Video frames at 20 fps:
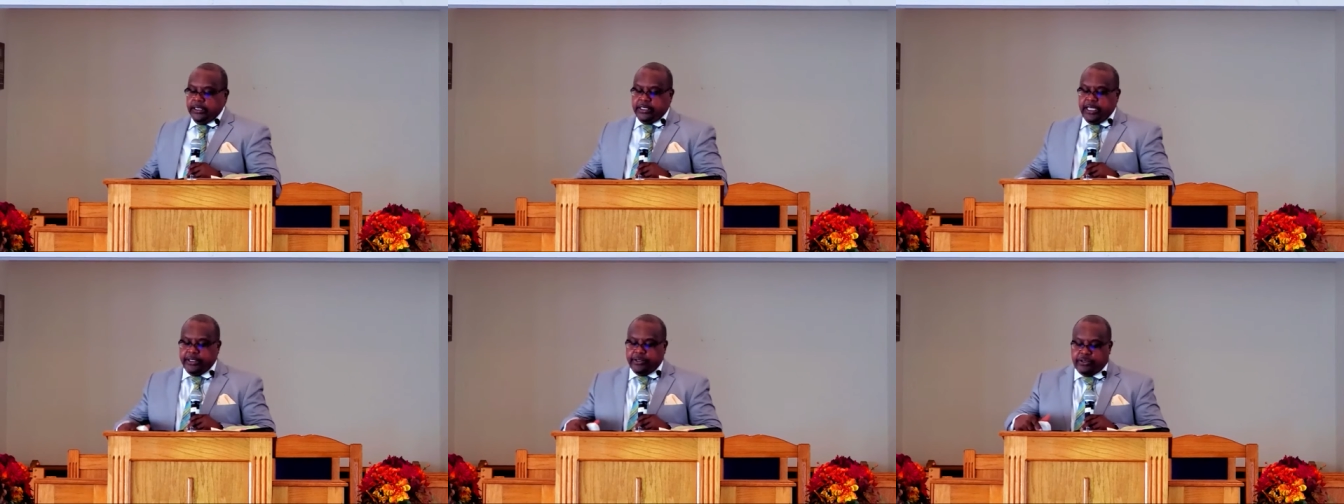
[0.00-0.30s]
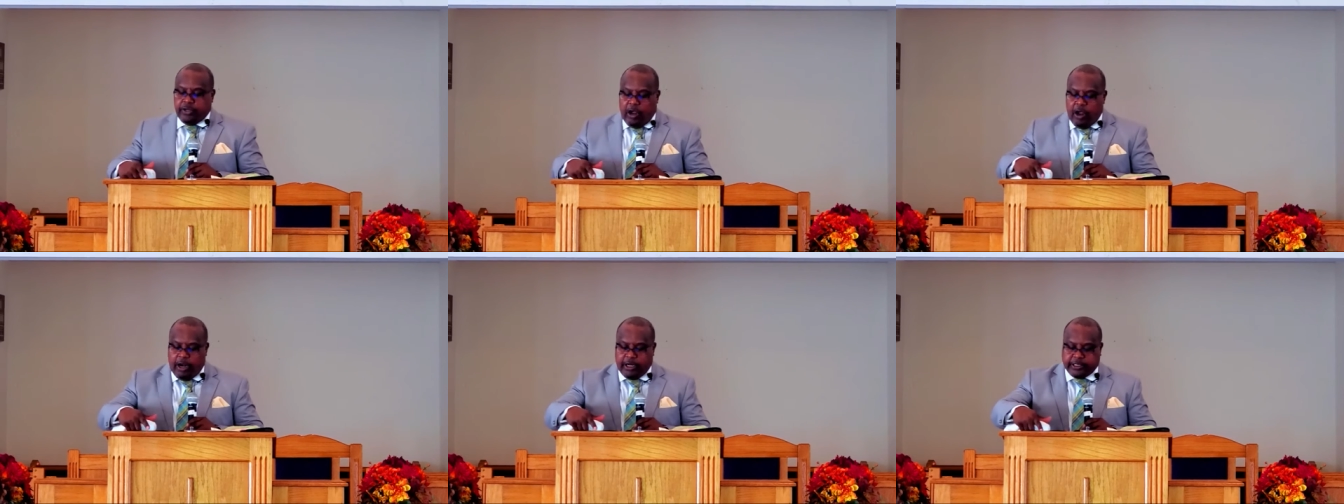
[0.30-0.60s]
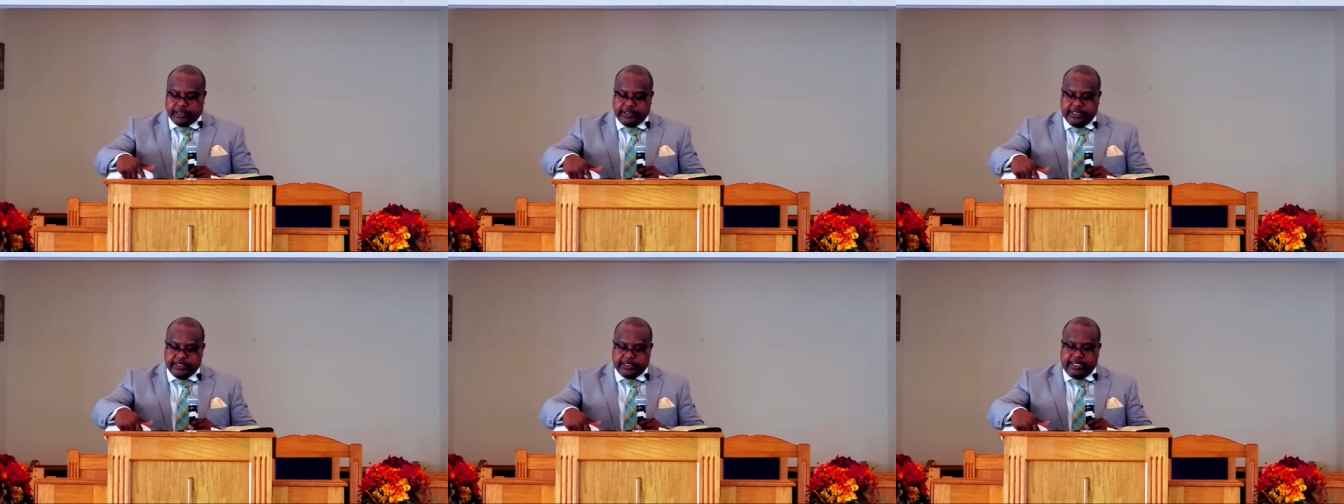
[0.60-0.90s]
The
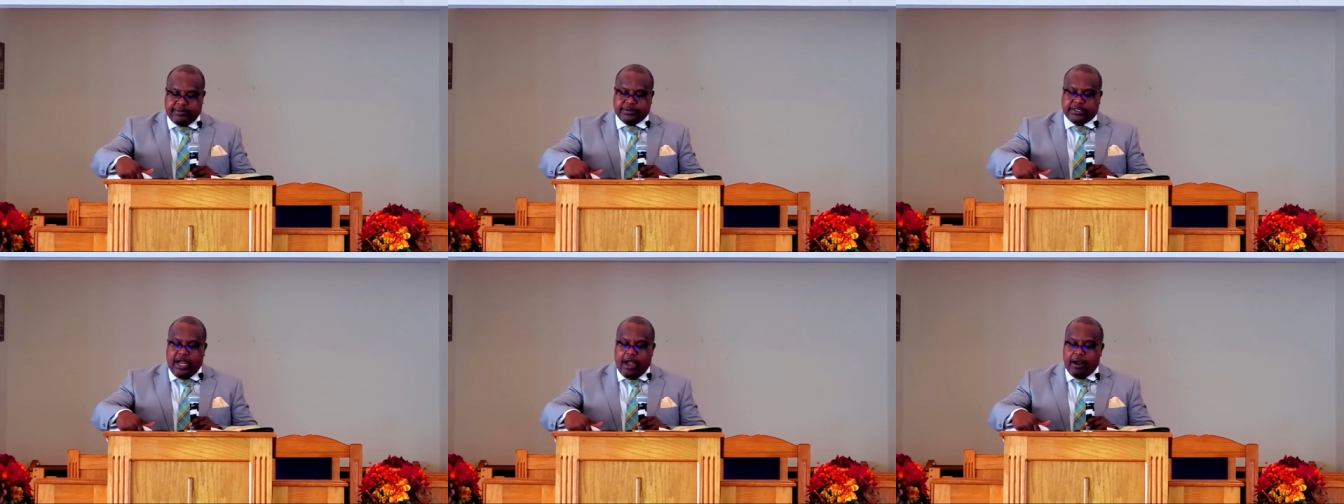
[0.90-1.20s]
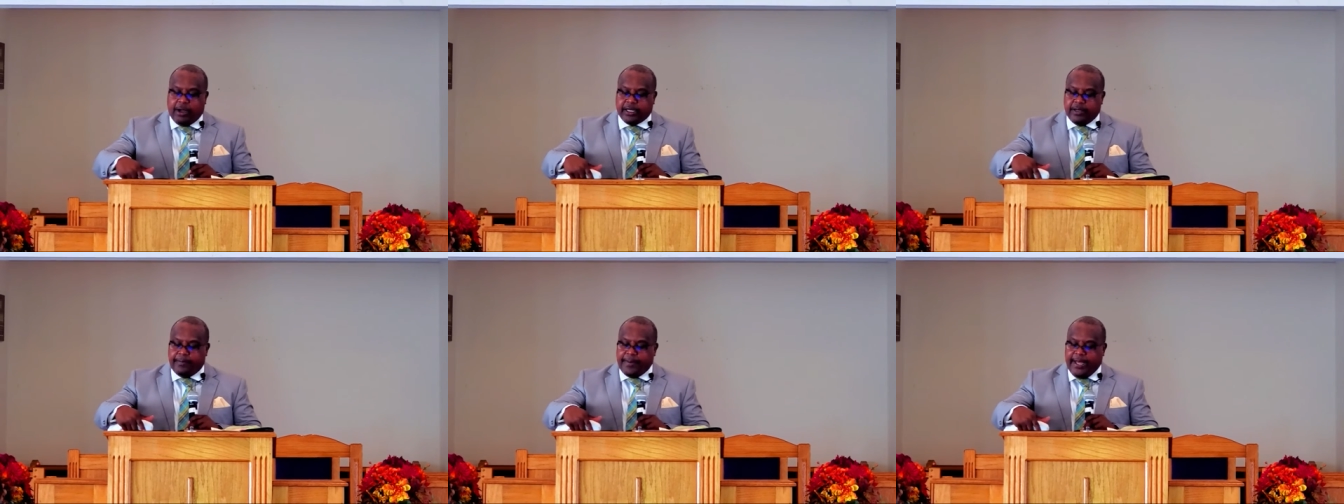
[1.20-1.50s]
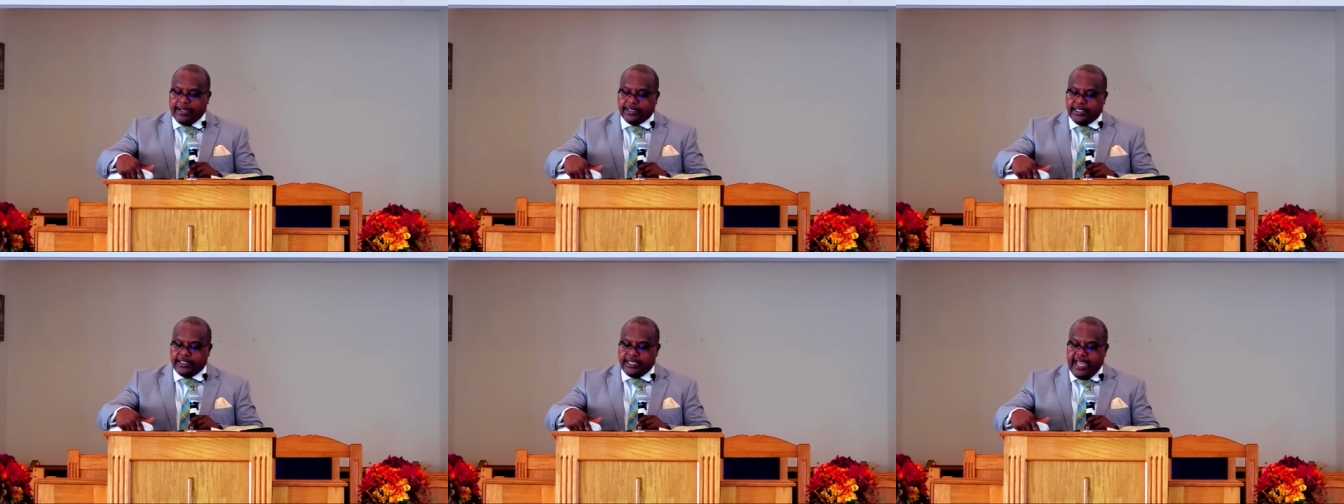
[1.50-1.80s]
darkness, I'm talking
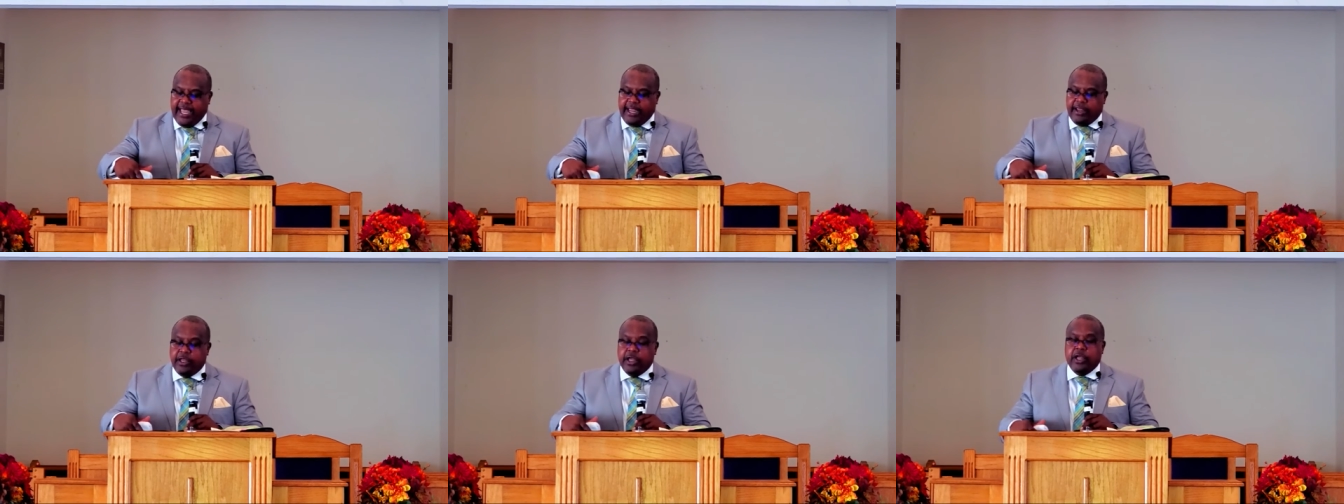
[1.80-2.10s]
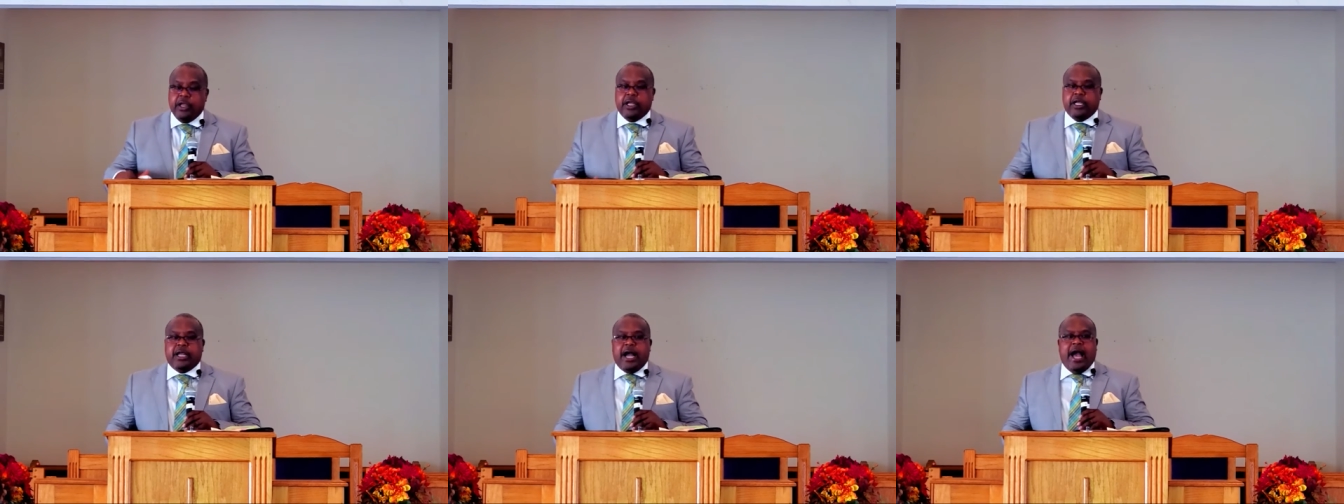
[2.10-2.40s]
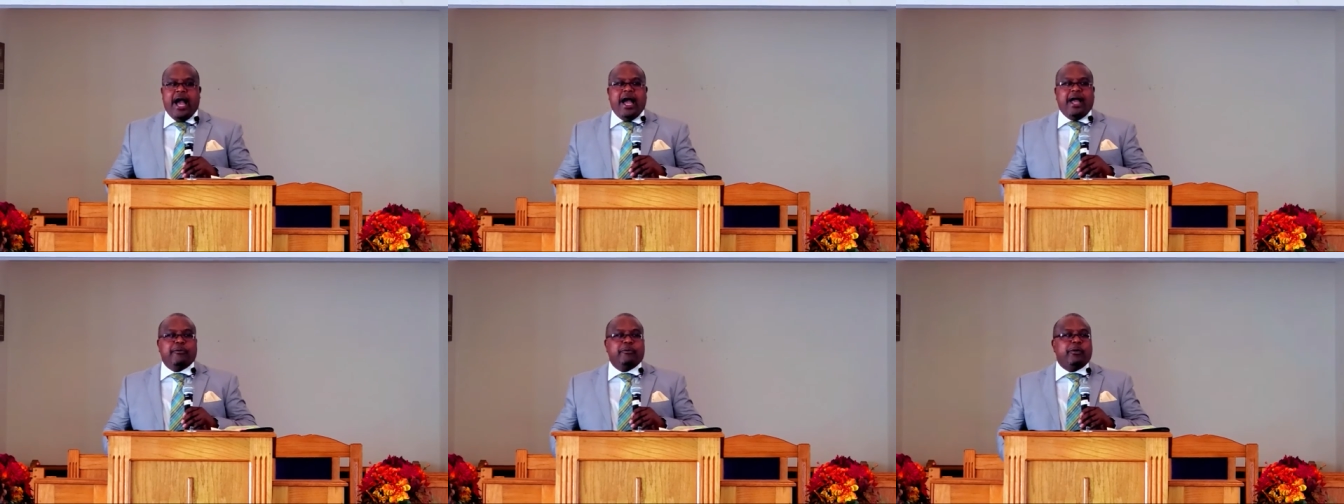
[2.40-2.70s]
about the day
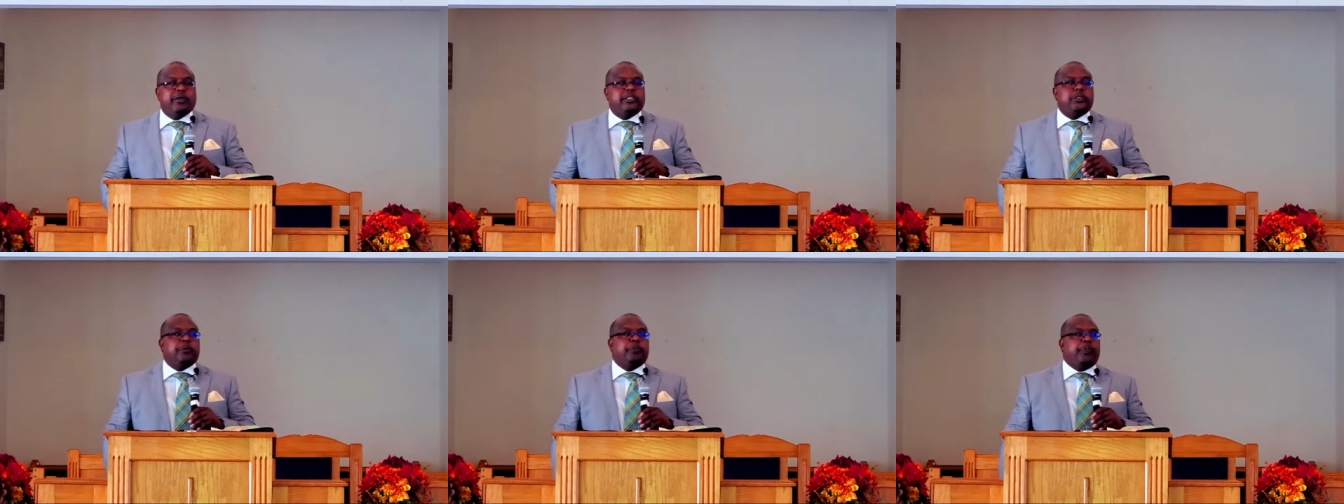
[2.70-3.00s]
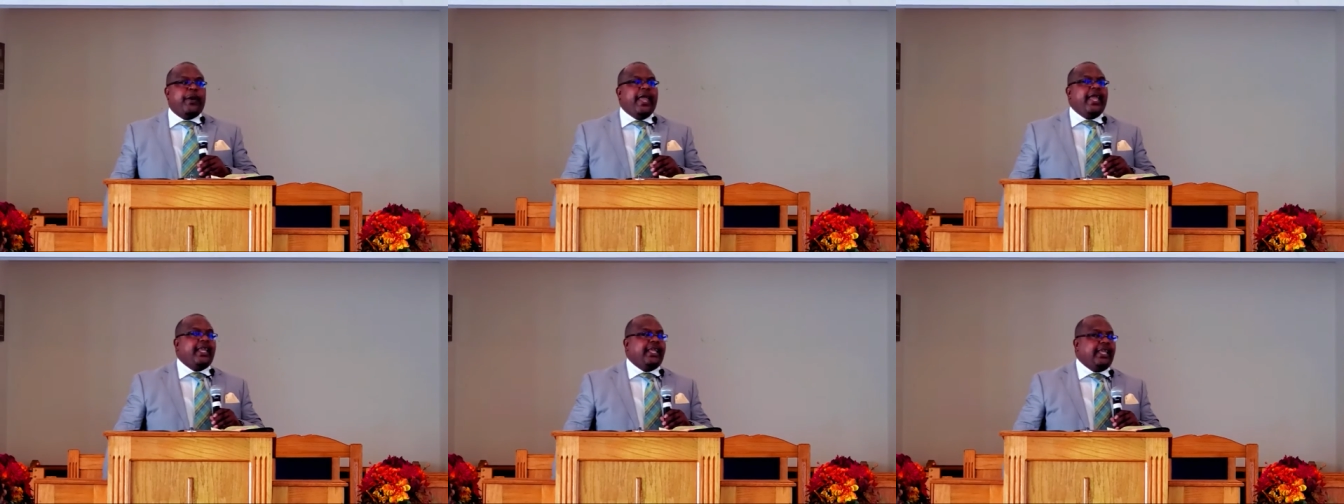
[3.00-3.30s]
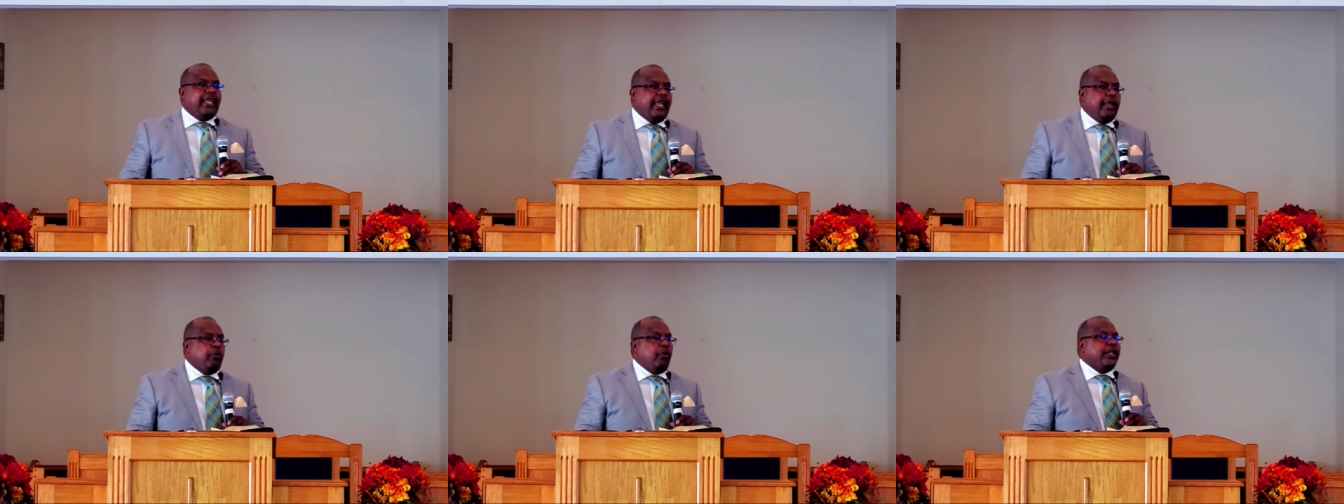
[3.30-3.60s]
God was speaking.